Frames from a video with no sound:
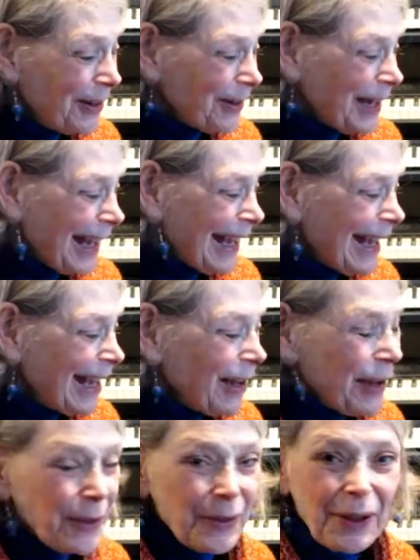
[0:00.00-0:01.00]
Okay,
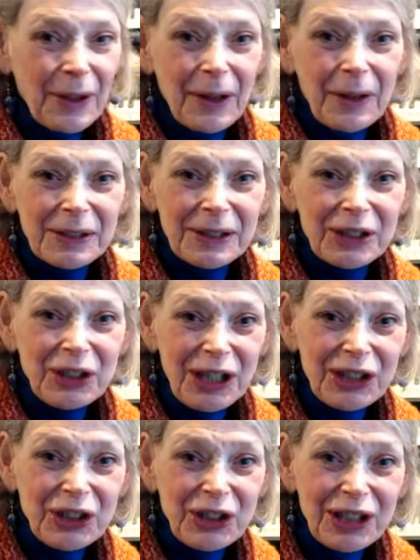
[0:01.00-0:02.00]
the
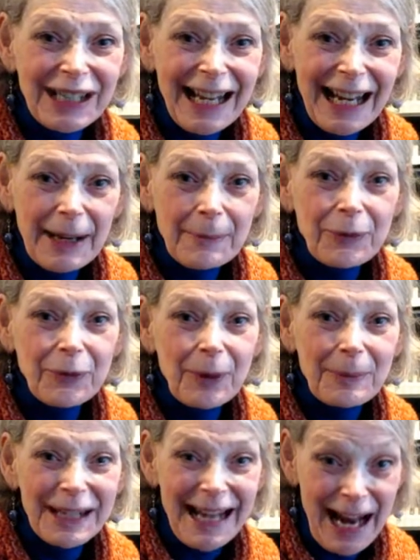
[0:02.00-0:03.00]
suggestion came
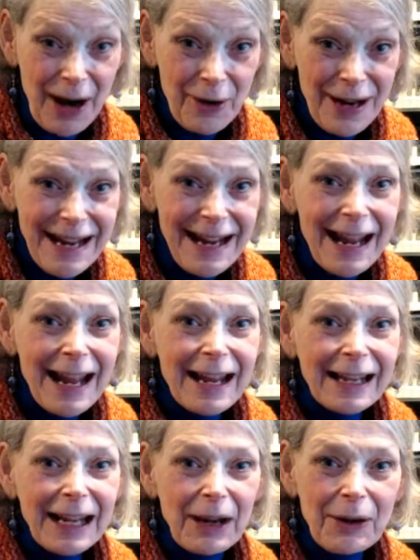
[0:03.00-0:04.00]
from Carrie.
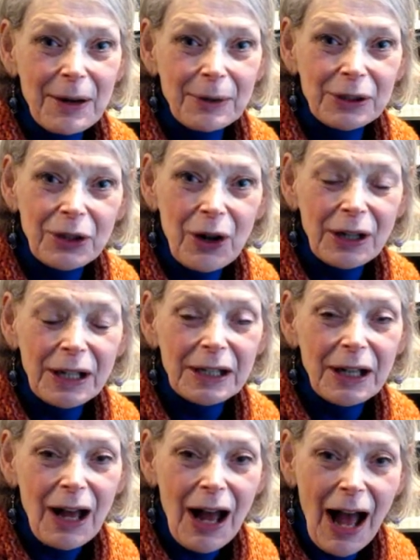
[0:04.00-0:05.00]
Carrie was
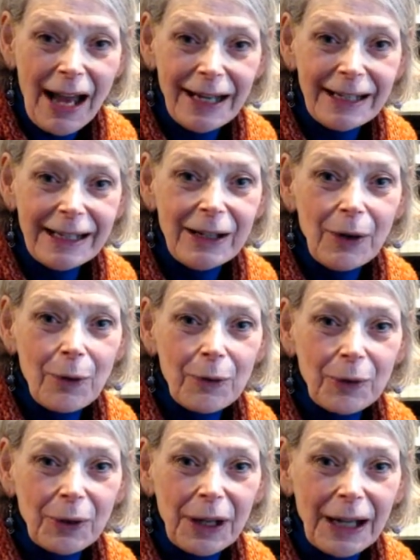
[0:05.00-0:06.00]
talking to Heidi
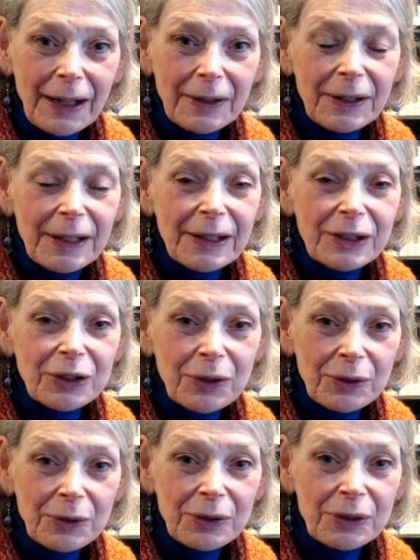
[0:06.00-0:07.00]
over at the
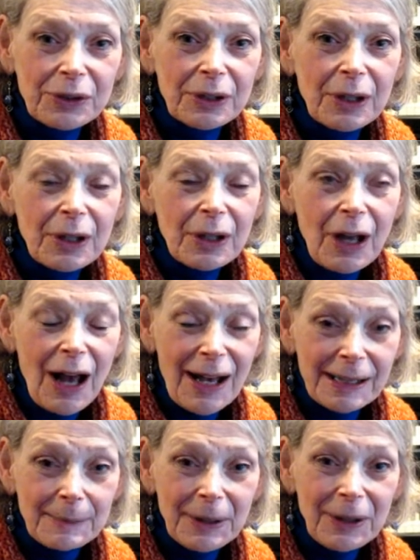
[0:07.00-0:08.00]
Children's
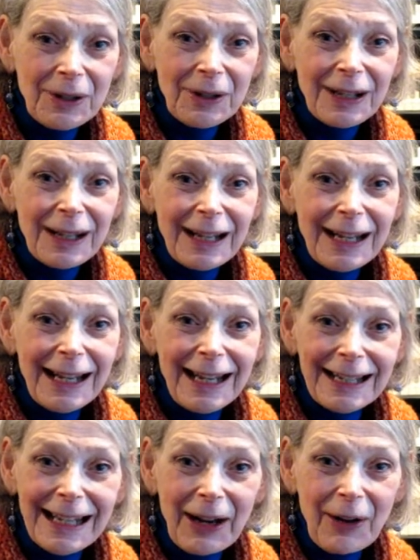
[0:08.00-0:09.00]
Hospital,
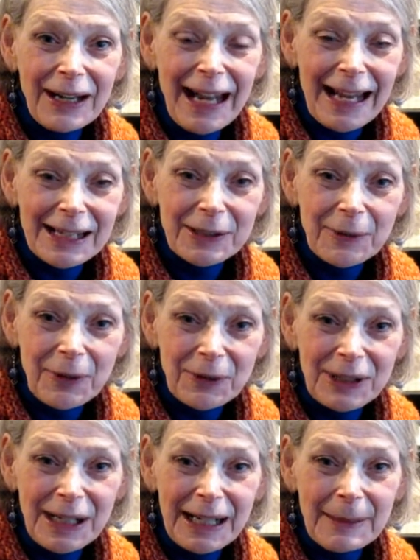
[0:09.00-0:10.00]
and Carrie asked if
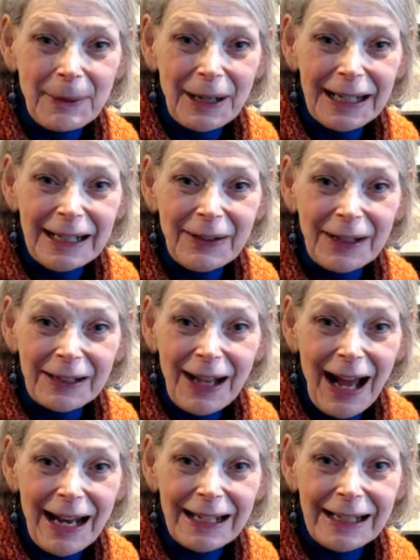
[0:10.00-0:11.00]
there's anybody that
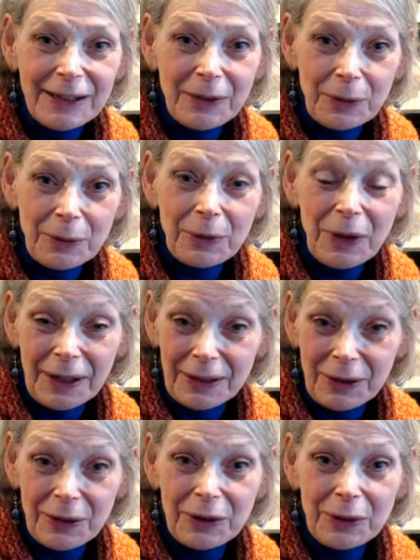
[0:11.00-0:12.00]
Heidi knew
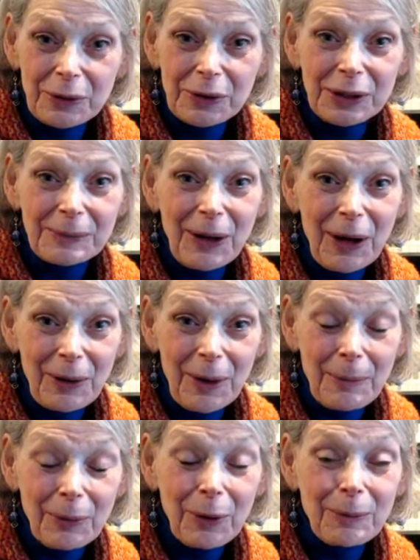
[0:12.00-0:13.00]
that could use
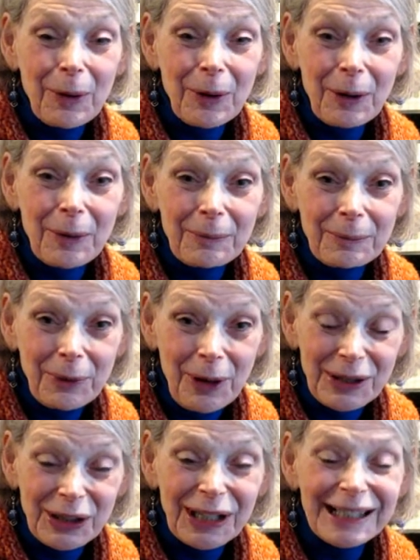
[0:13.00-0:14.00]
a pro bono
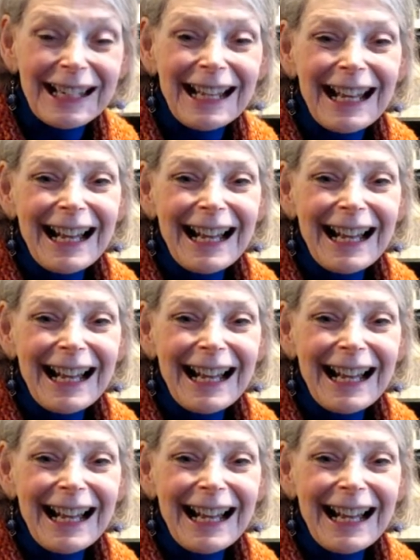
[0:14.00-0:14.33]
project.